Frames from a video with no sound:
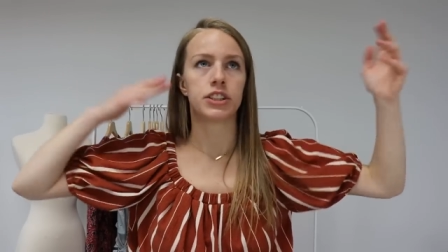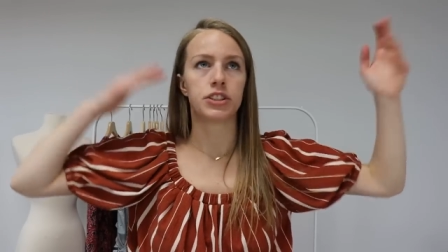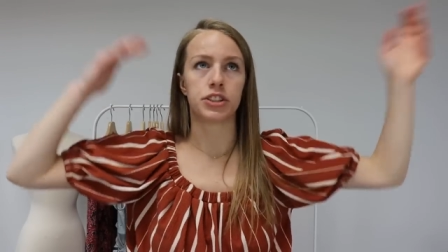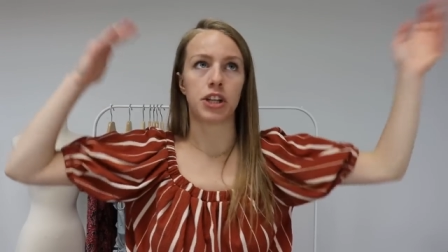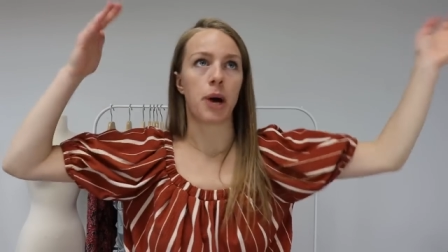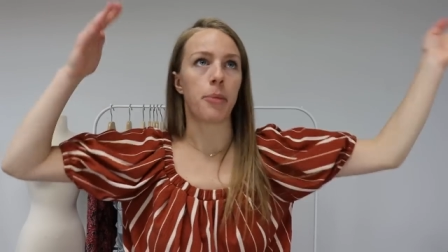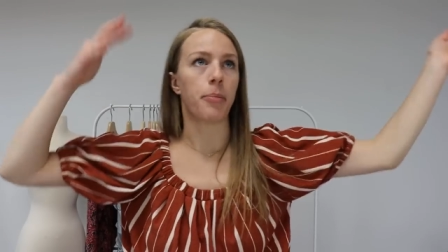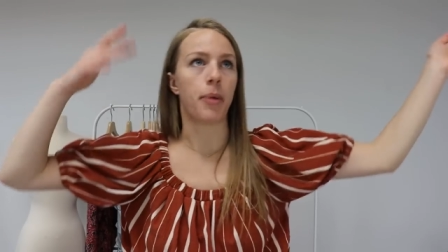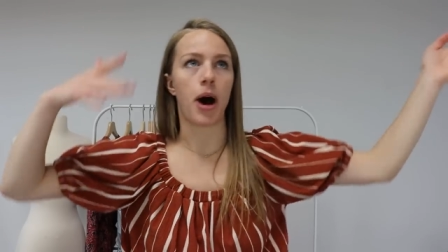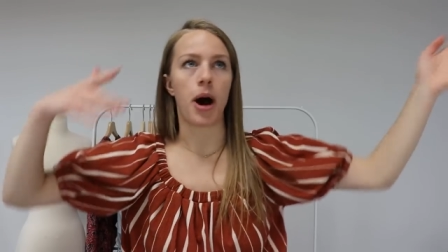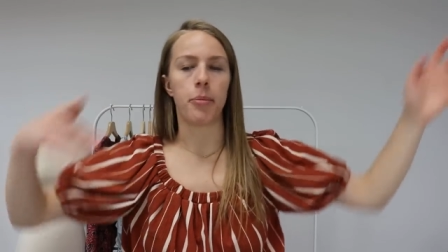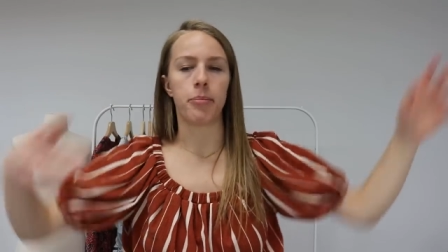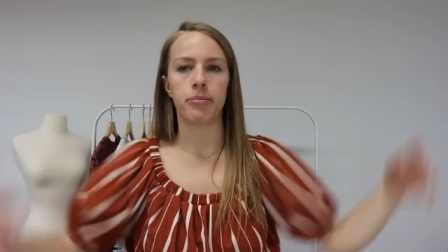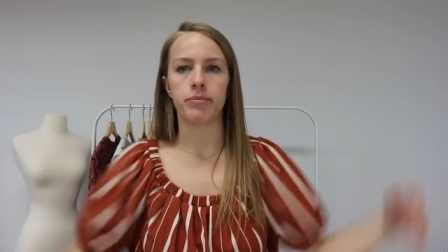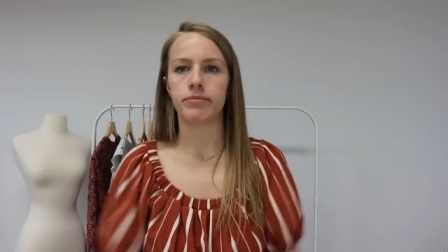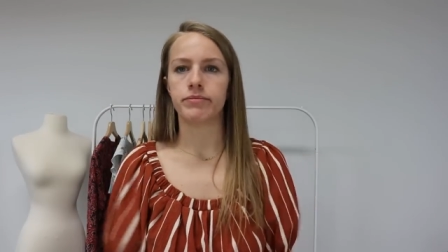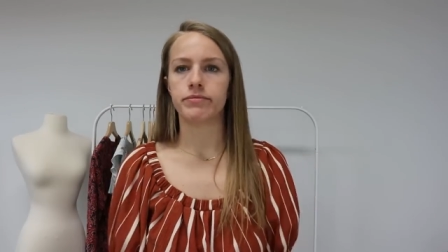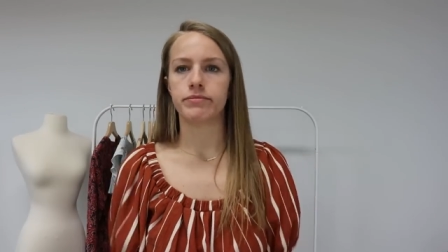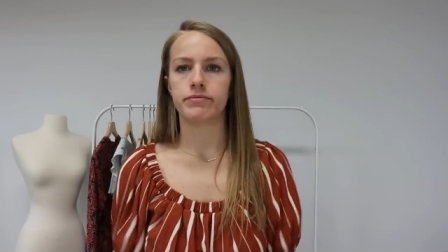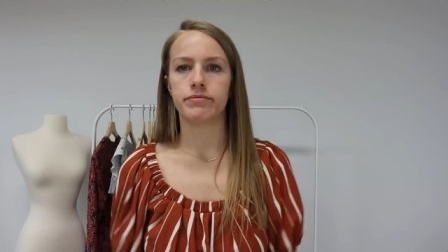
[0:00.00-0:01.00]

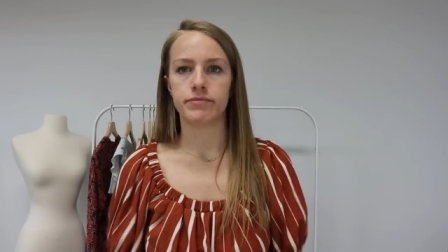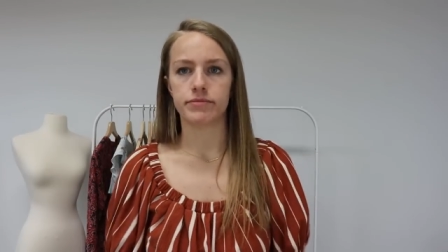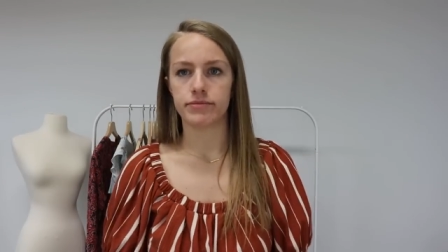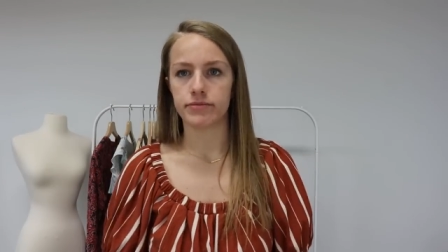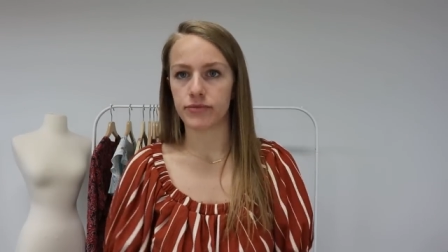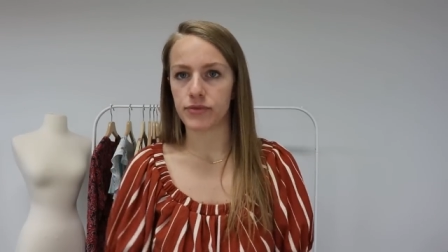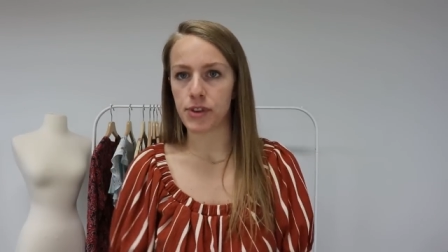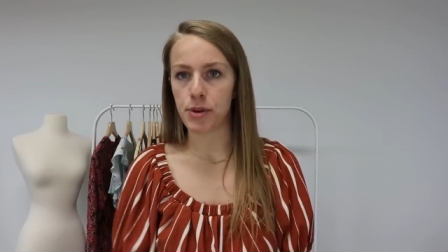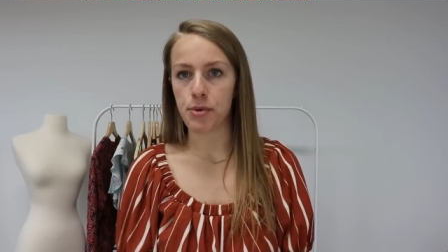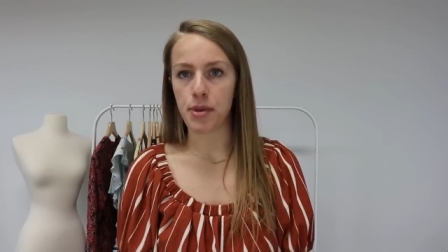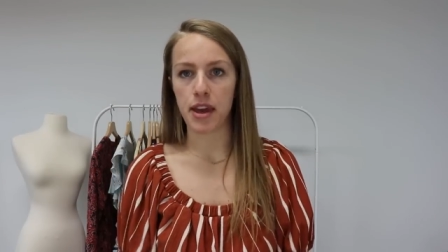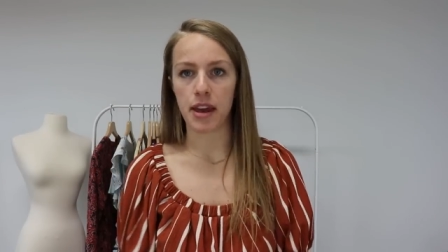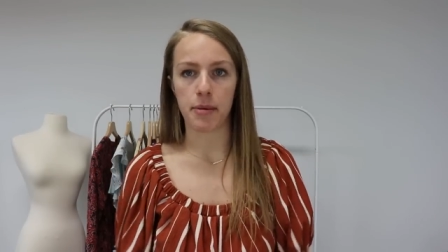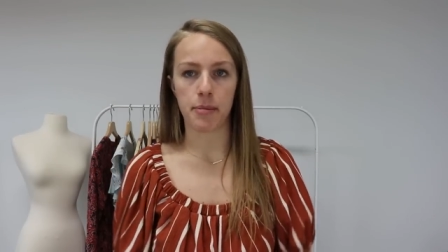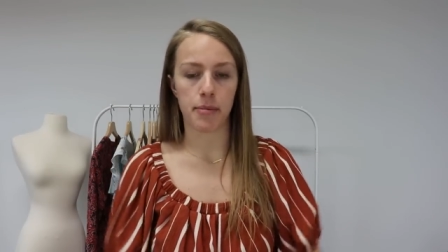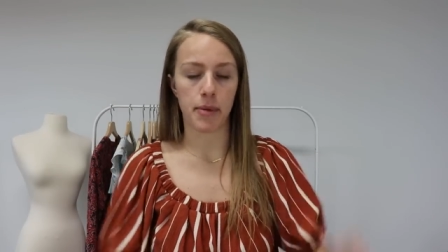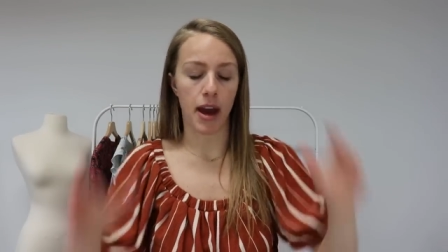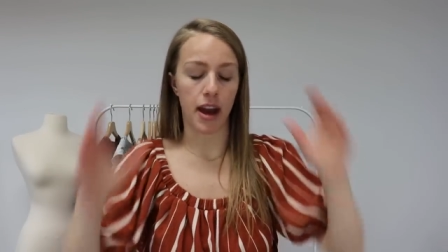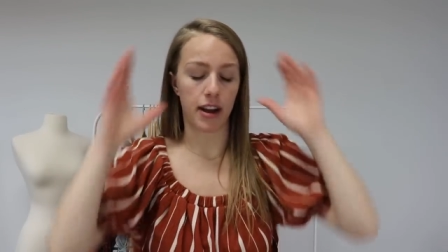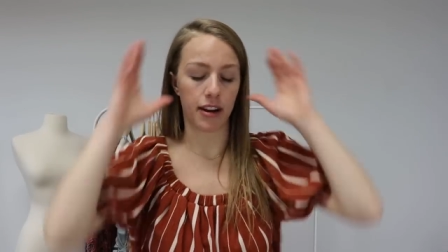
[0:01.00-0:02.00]
Shopbop, if you
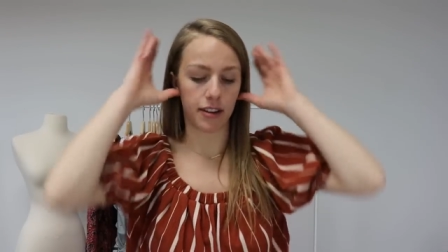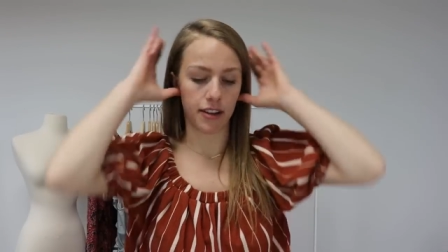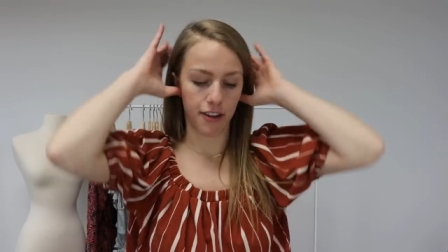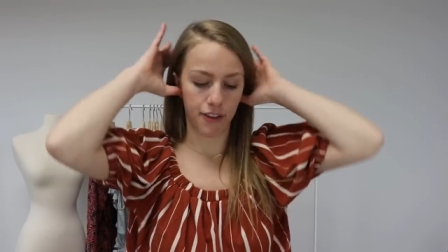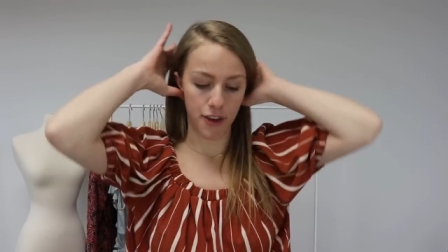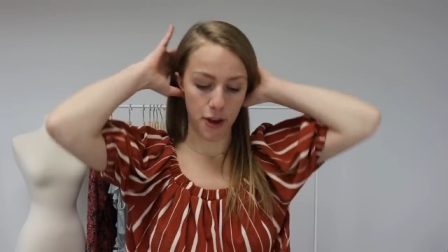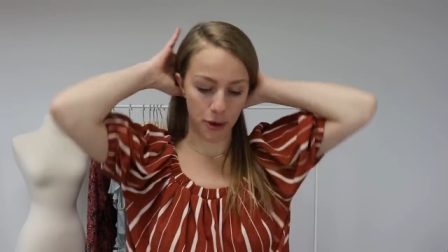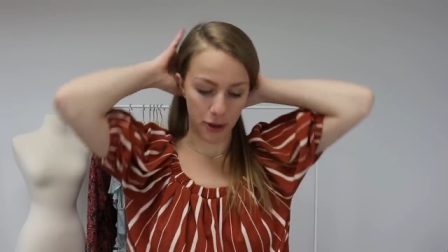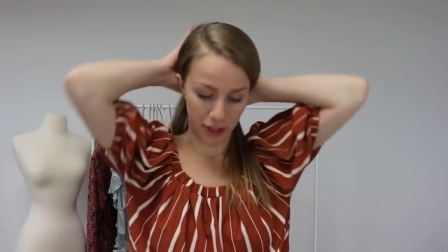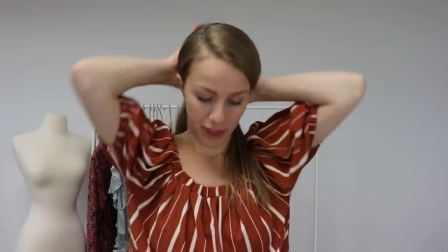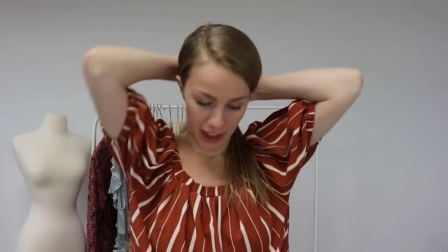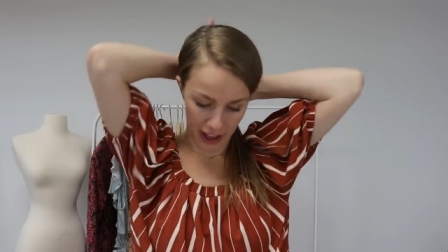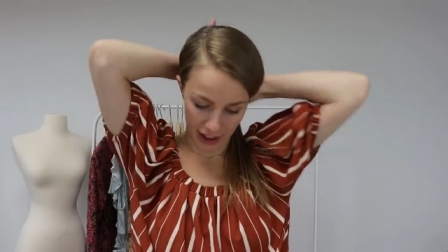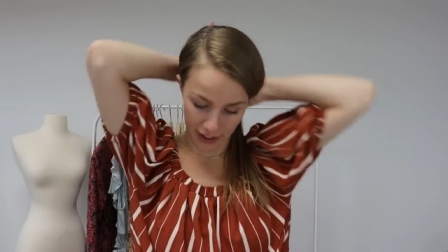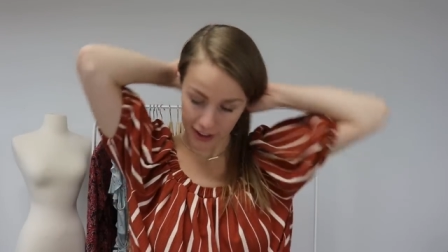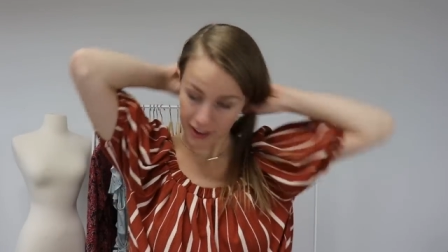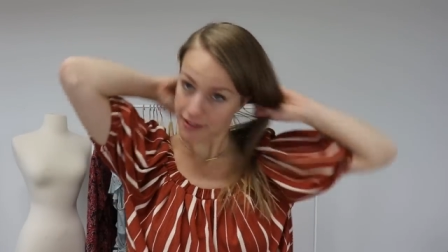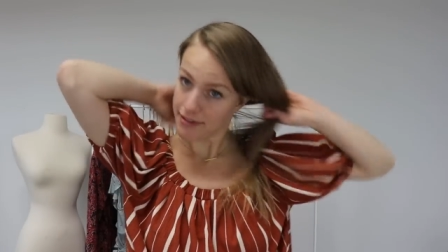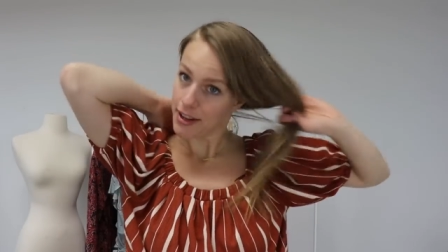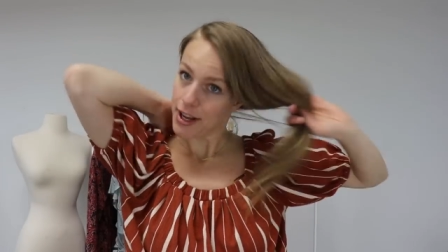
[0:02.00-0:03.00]
think about it, if you can think
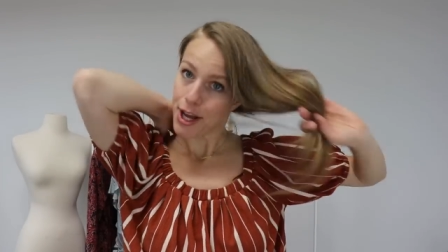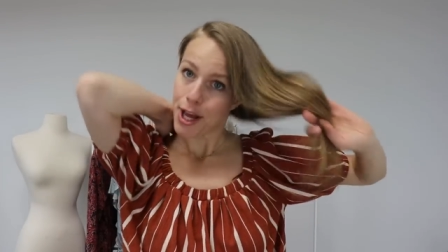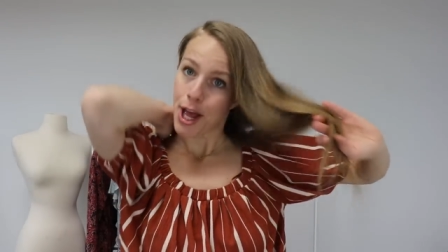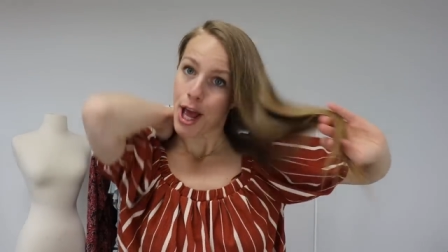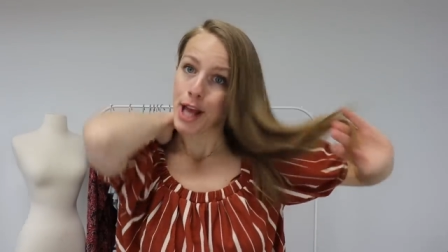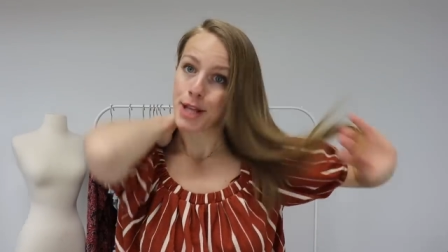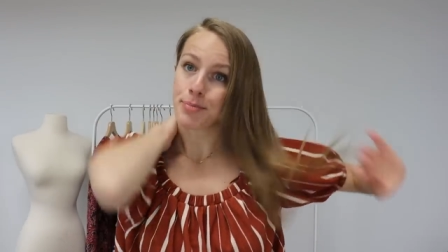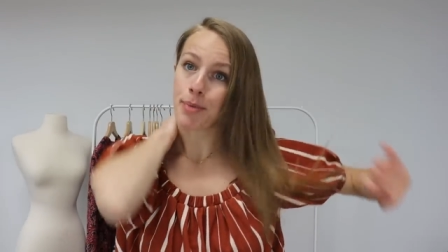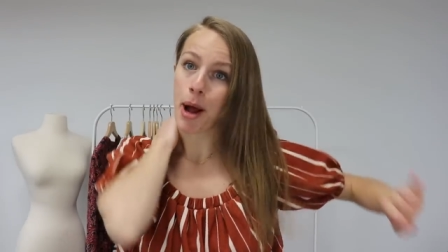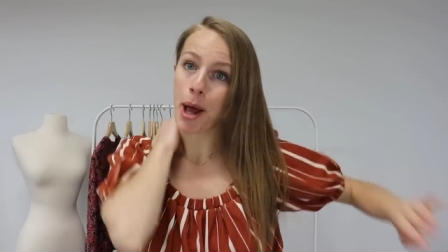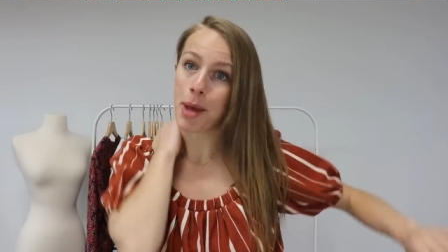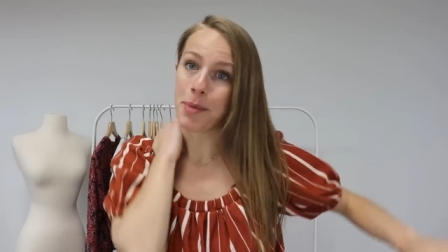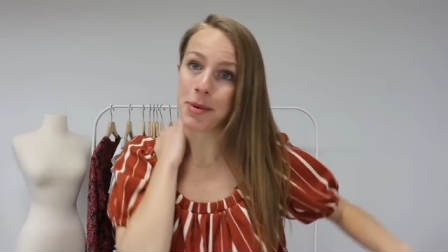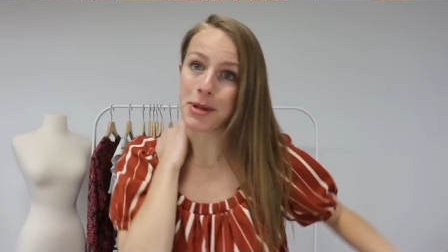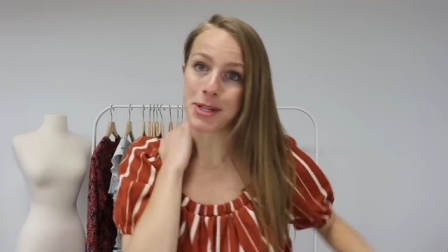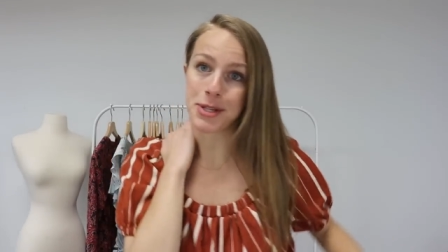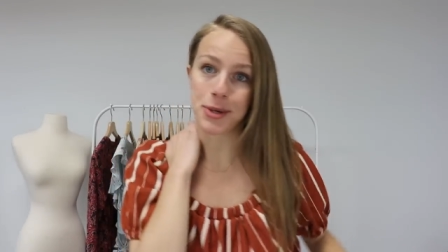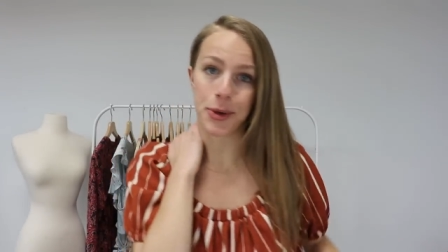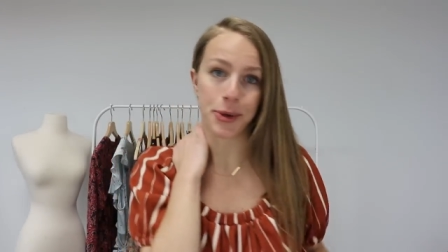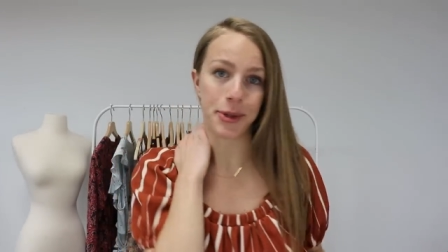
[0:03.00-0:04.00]
it, it's probably
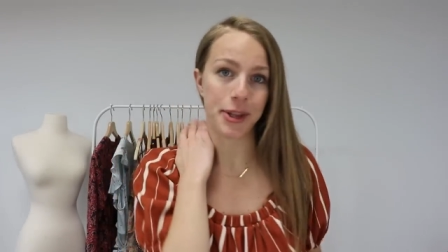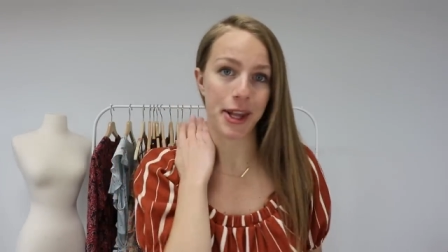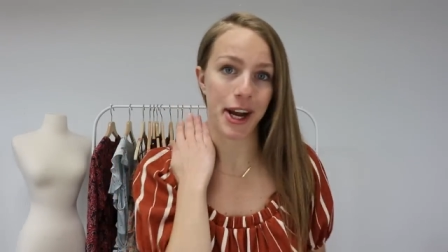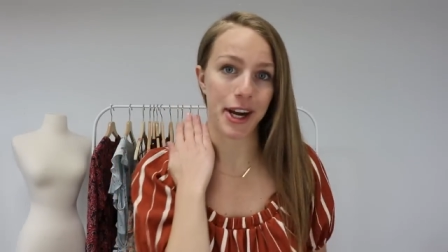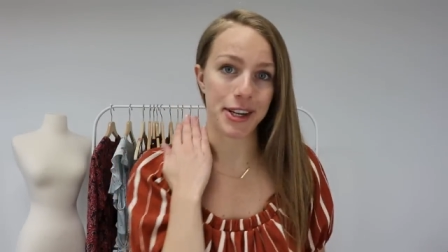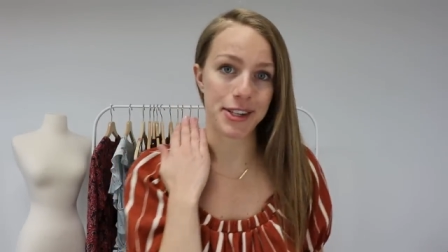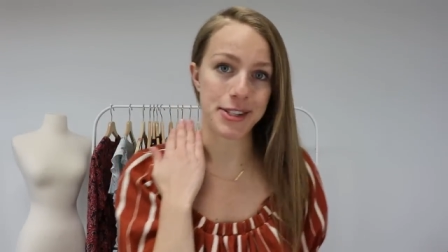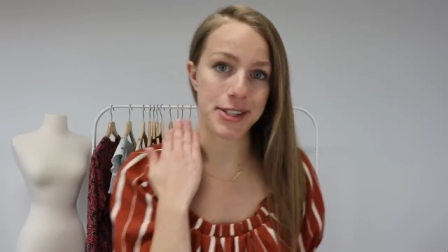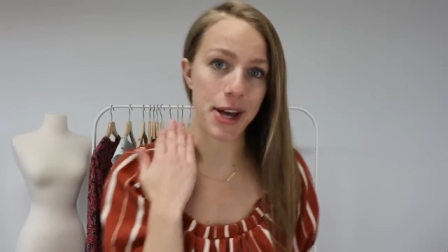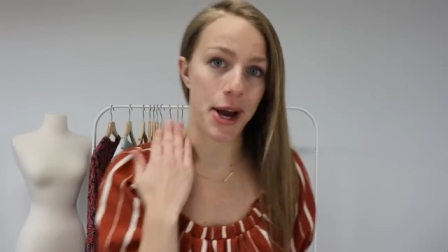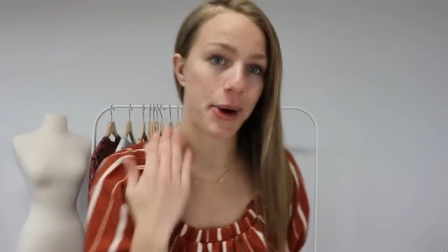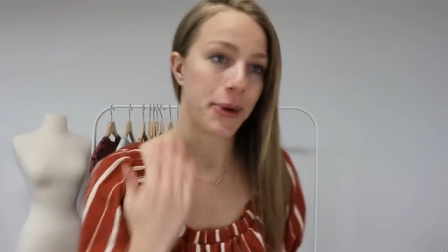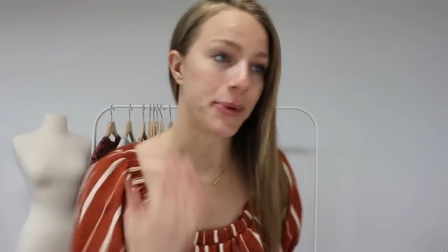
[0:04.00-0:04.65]
been sold there. So